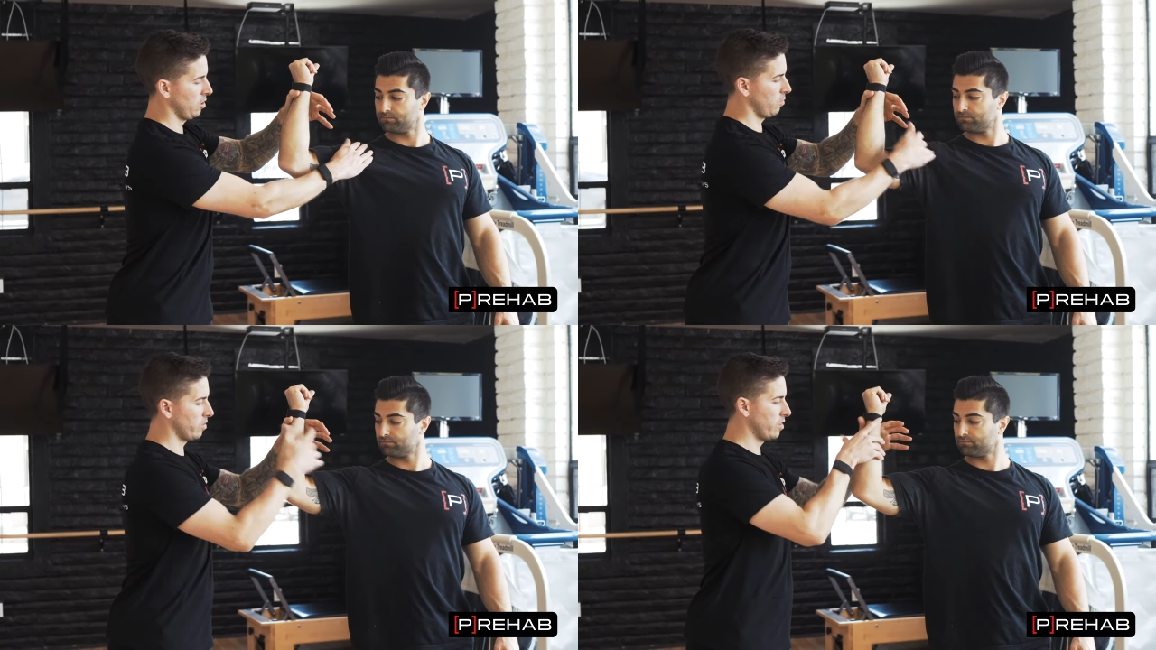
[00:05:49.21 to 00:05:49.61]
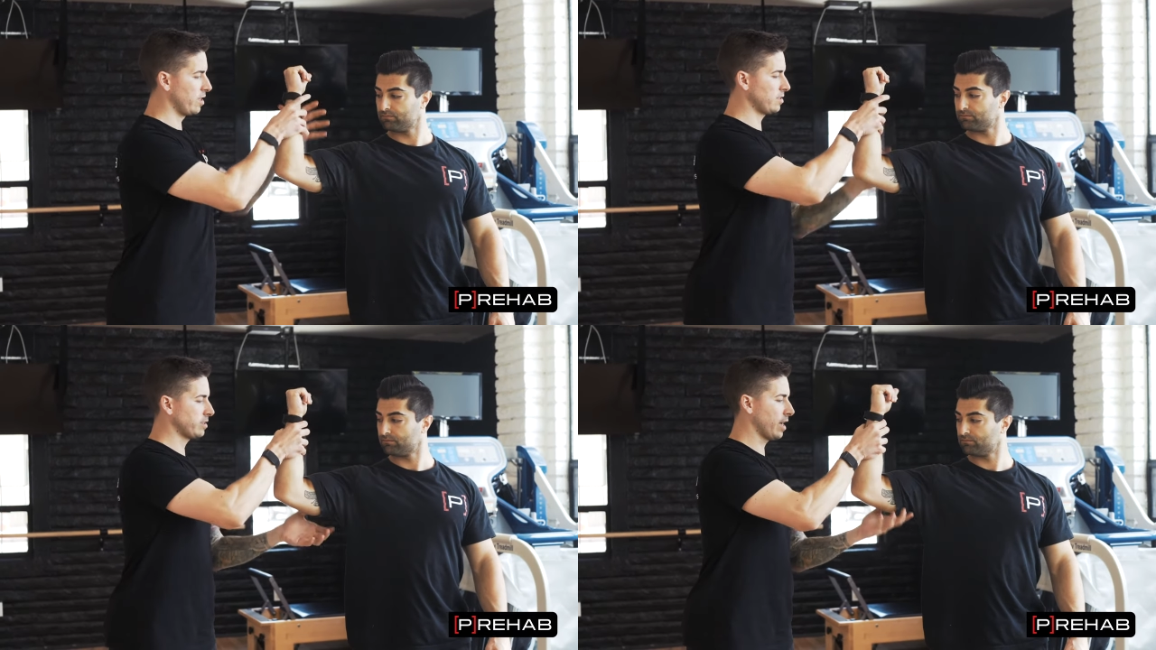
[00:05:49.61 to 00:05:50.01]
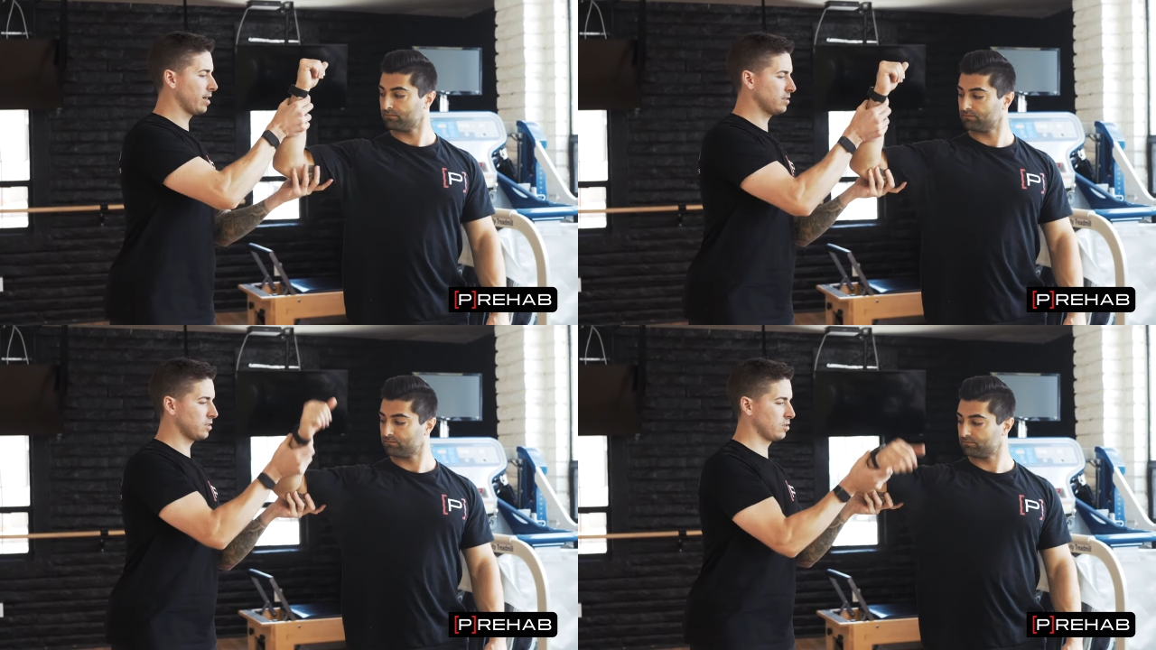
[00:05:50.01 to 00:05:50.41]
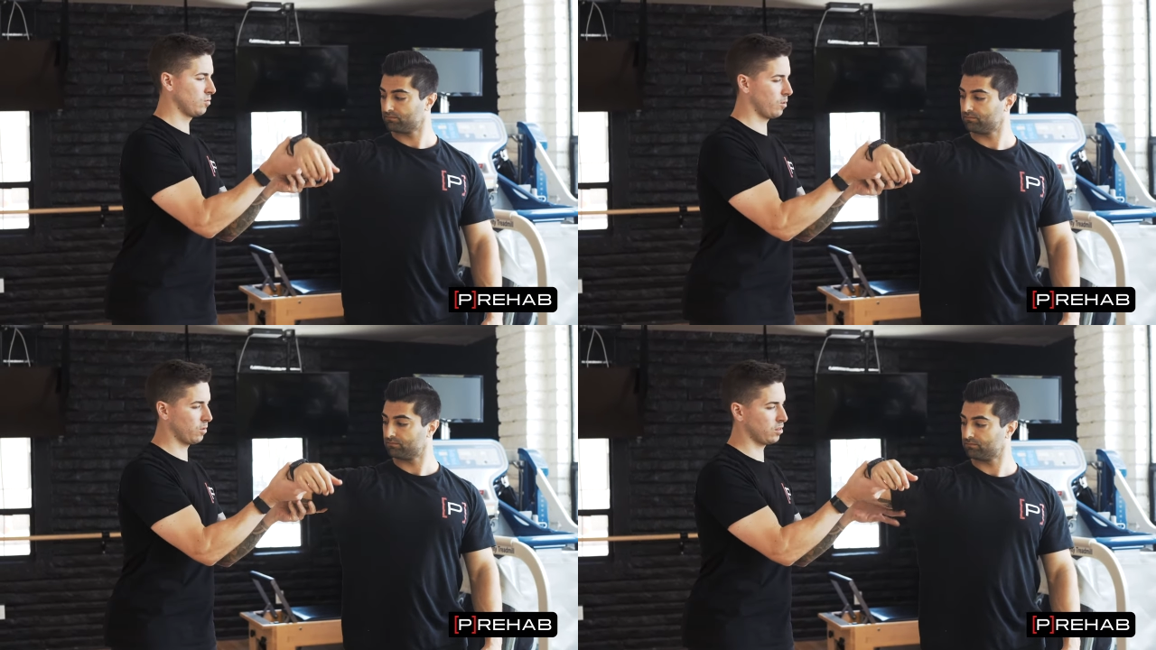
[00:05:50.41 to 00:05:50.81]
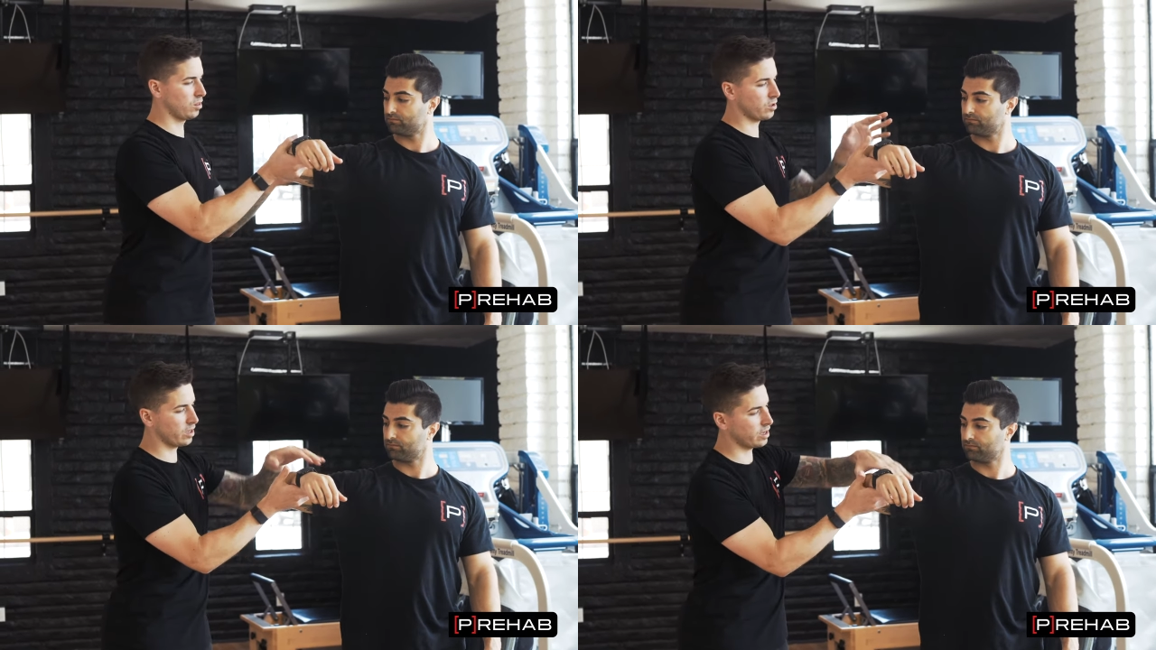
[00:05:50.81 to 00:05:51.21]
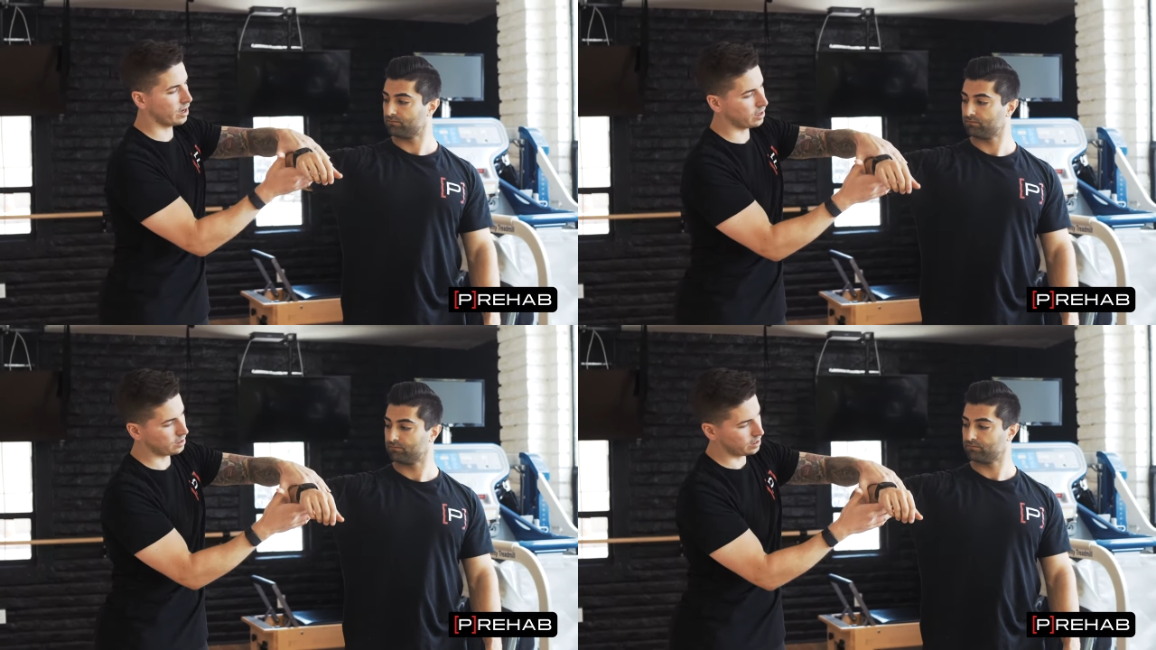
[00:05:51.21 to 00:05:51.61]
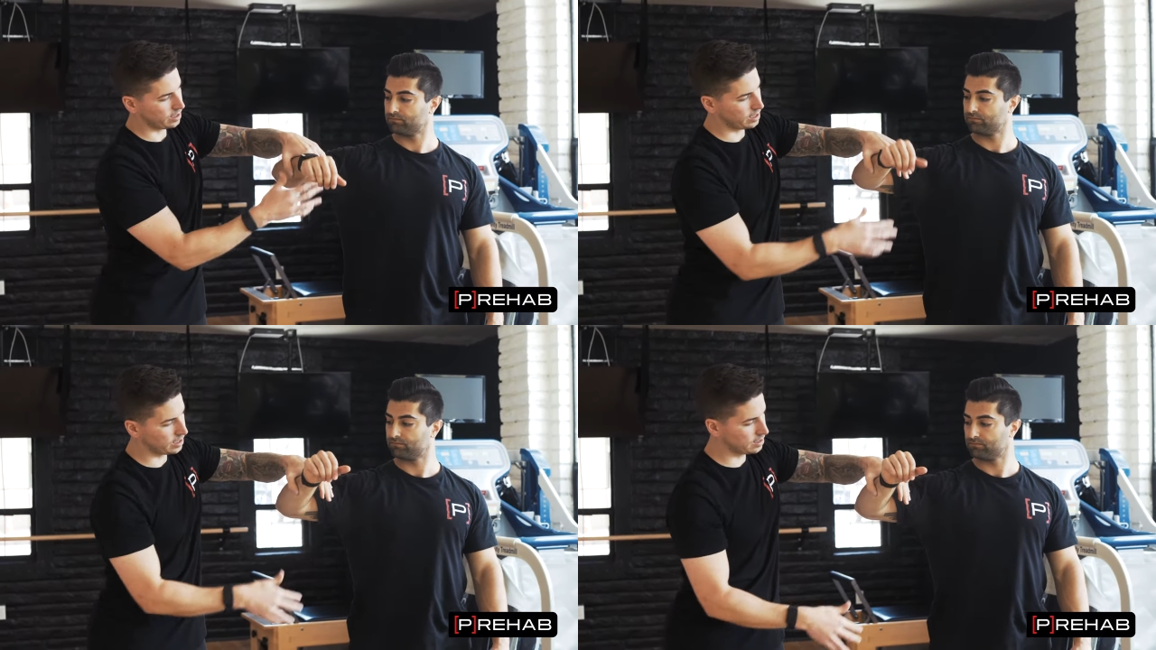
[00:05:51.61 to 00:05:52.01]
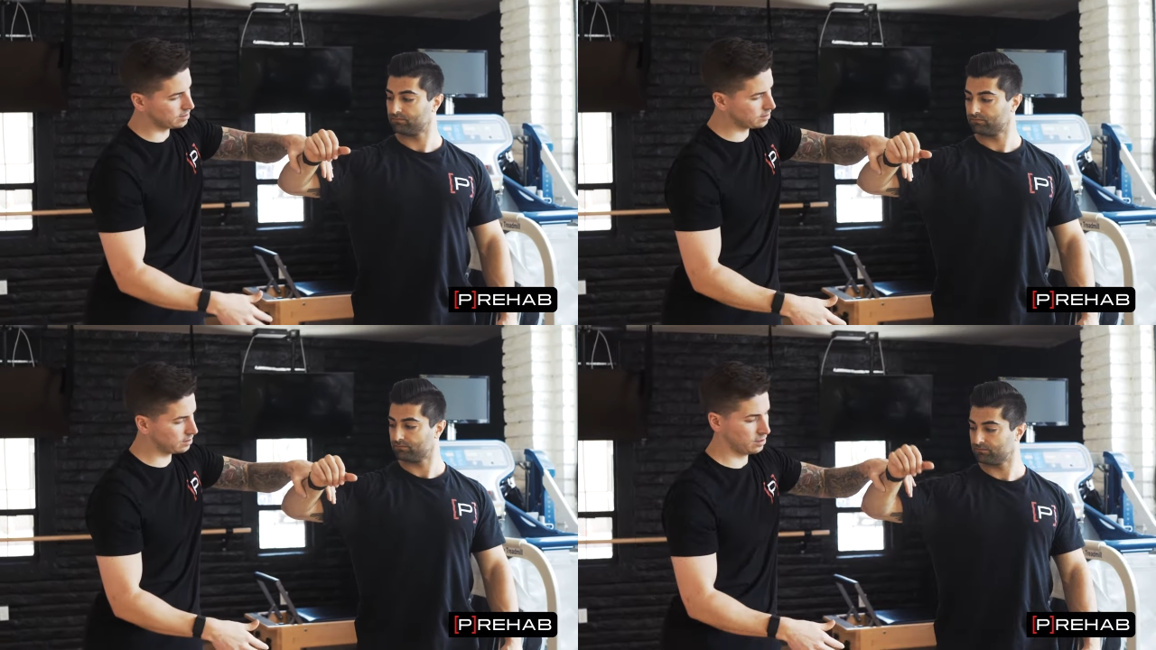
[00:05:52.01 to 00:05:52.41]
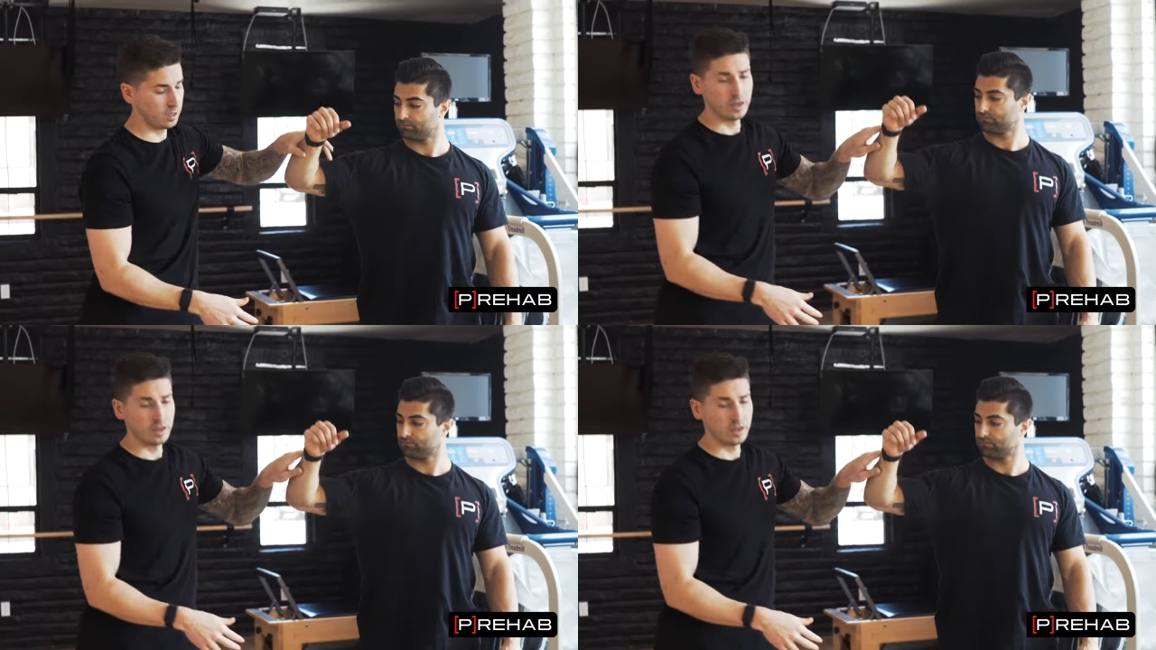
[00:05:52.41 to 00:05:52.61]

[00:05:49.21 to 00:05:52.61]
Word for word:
Speaker 1: With this test, what we're looking at is